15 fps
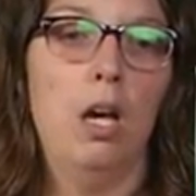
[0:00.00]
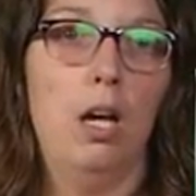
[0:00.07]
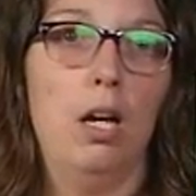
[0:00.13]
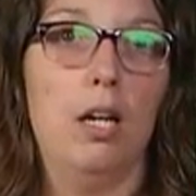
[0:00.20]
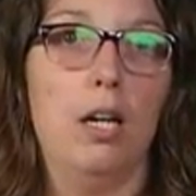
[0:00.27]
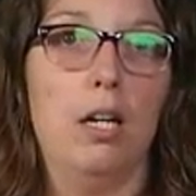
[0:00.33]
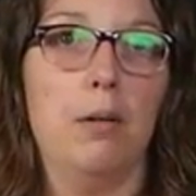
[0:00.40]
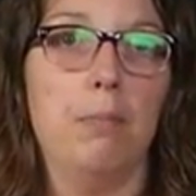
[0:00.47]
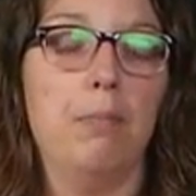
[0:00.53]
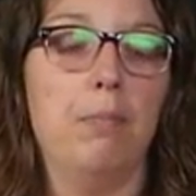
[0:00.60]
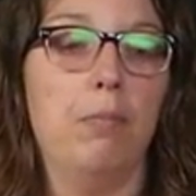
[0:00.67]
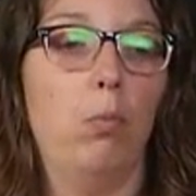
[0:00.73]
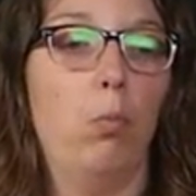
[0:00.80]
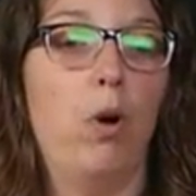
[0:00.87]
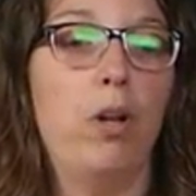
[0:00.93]

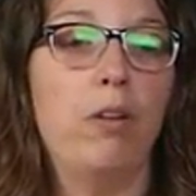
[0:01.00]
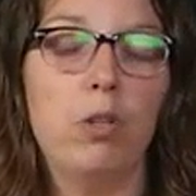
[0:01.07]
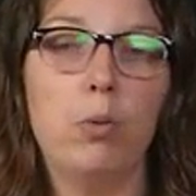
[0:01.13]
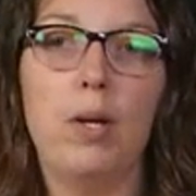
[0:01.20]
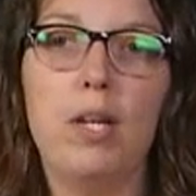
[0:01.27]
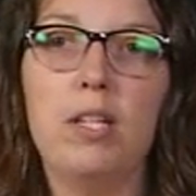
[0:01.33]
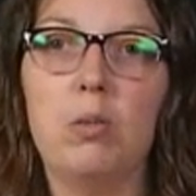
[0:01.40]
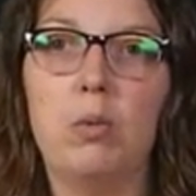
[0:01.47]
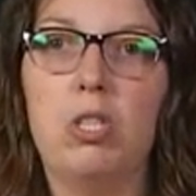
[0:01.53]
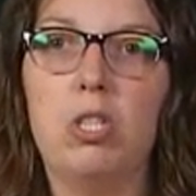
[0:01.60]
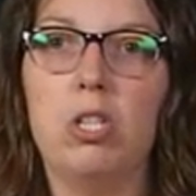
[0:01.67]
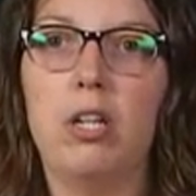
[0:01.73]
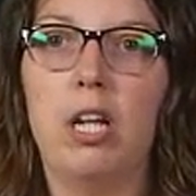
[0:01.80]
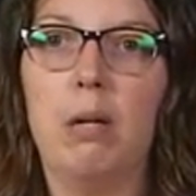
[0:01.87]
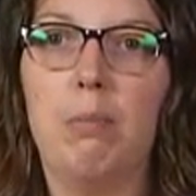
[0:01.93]
One of the ways in which
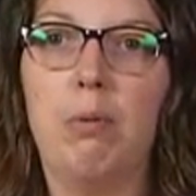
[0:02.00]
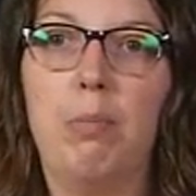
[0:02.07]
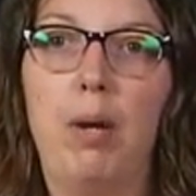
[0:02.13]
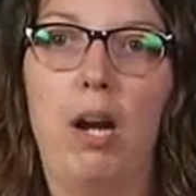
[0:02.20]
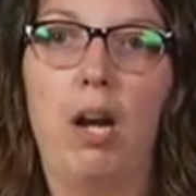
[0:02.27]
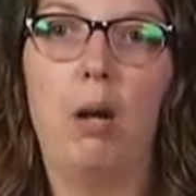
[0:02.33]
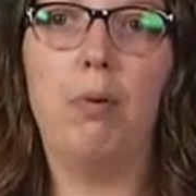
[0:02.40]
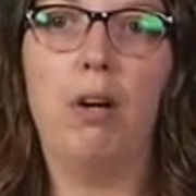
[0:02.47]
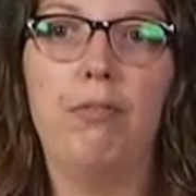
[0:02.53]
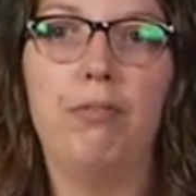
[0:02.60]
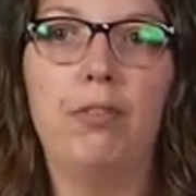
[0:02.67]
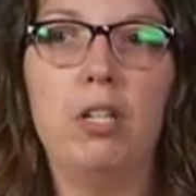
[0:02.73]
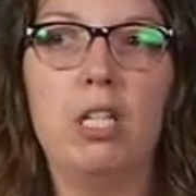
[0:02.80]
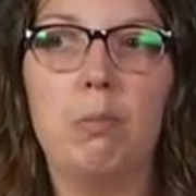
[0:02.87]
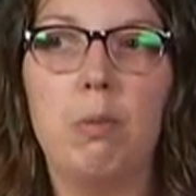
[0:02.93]
you're going to prepare a
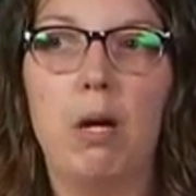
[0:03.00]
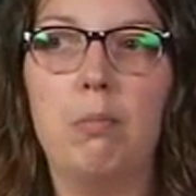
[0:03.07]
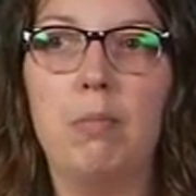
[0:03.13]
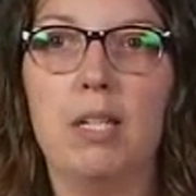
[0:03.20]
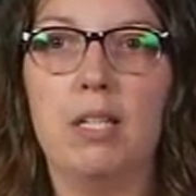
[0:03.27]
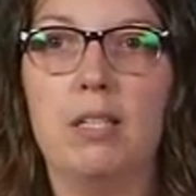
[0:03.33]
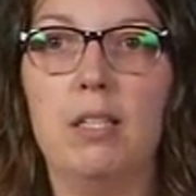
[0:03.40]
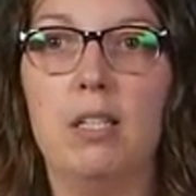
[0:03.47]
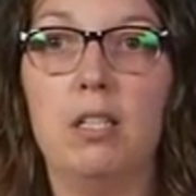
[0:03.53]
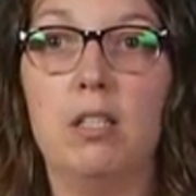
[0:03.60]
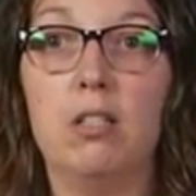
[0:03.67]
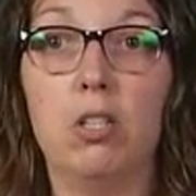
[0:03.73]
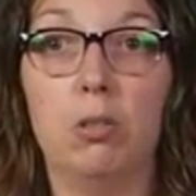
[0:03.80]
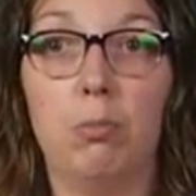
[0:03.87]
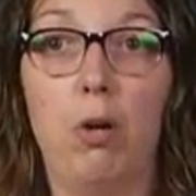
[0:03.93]
buffer is by mixing
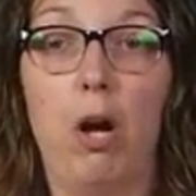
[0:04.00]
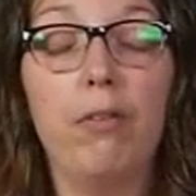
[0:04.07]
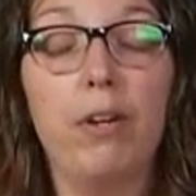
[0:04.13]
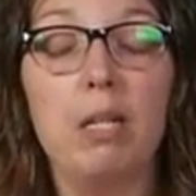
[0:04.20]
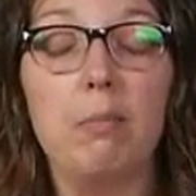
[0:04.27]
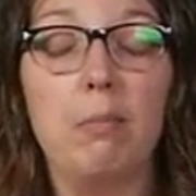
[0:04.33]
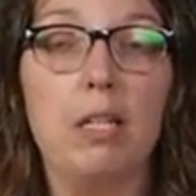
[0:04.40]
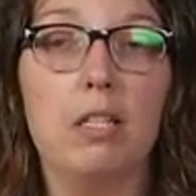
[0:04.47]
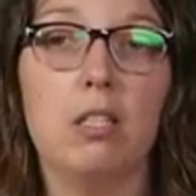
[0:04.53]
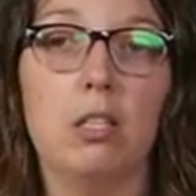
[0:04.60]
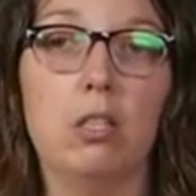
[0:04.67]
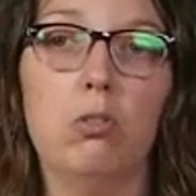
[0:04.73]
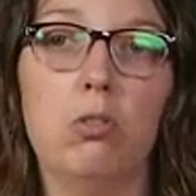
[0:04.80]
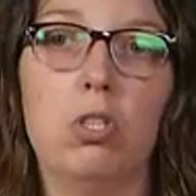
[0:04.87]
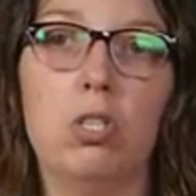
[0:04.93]
already made
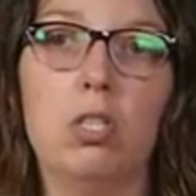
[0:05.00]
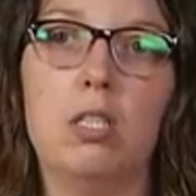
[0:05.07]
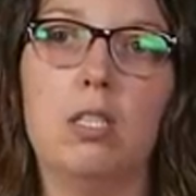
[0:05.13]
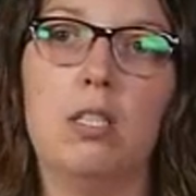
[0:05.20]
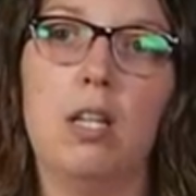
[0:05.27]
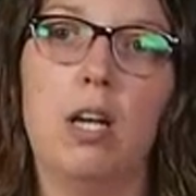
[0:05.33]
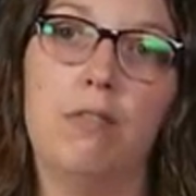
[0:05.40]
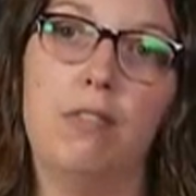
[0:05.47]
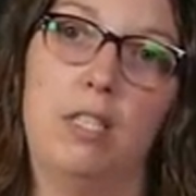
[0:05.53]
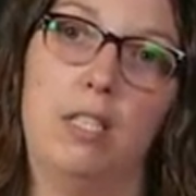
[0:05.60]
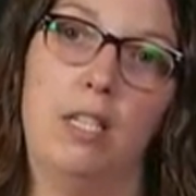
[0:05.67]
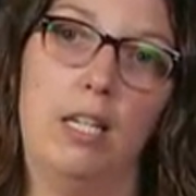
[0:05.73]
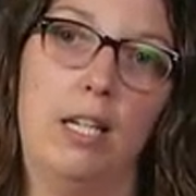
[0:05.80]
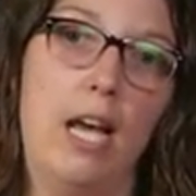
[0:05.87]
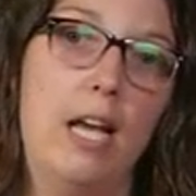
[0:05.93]
solutions of
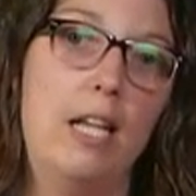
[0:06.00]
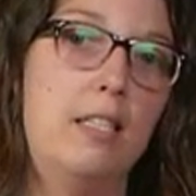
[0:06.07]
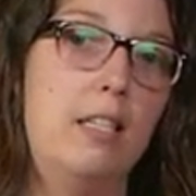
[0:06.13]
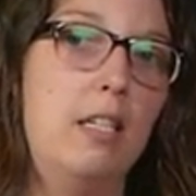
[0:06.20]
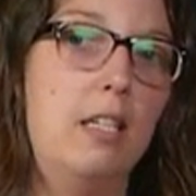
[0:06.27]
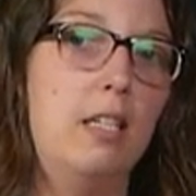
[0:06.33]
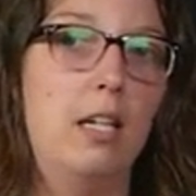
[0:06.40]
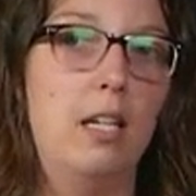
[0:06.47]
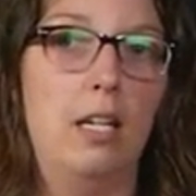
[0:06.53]
acetic acid